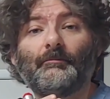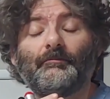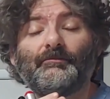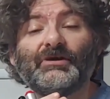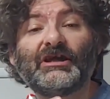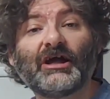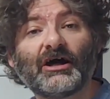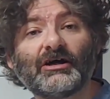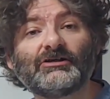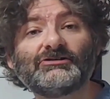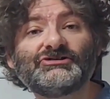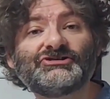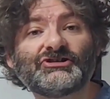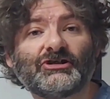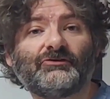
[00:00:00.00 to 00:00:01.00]

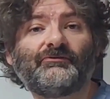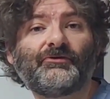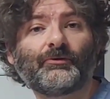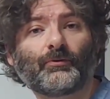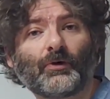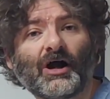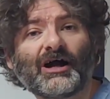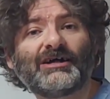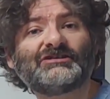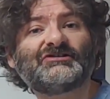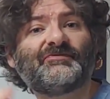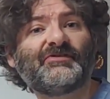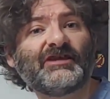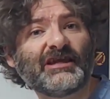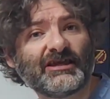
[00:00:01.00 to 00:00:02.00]
because of the rise
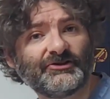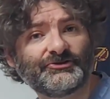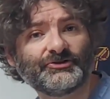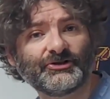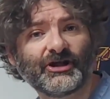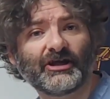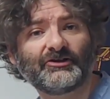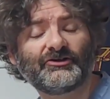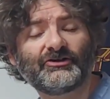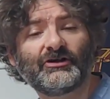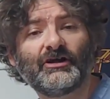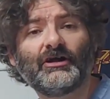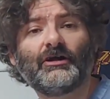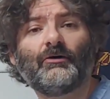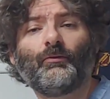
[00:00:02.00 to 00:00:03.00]
of the internet,
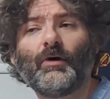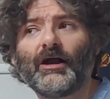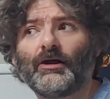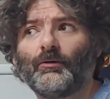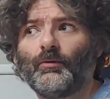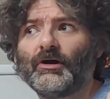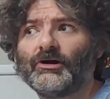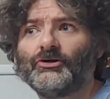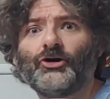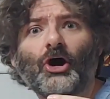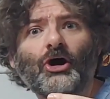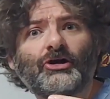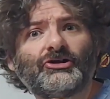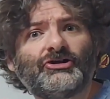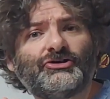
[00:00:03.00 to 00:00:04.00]
where we're
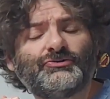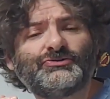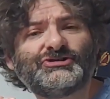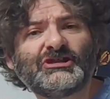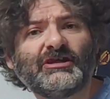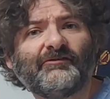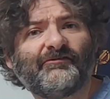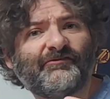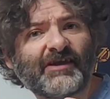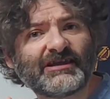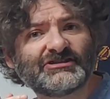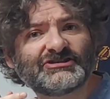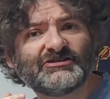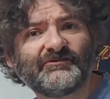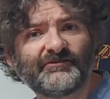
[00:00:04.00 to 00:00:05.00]
not using
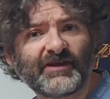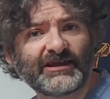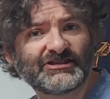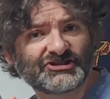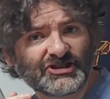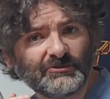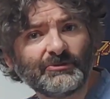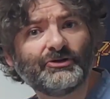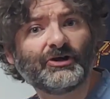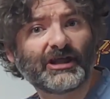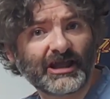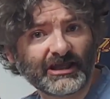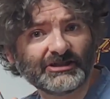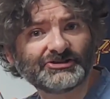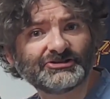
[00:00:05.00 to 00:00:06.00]
face-to-face
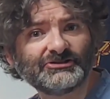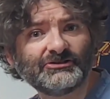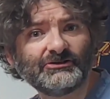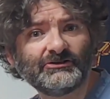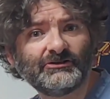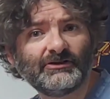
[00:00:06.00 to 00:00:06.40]
communication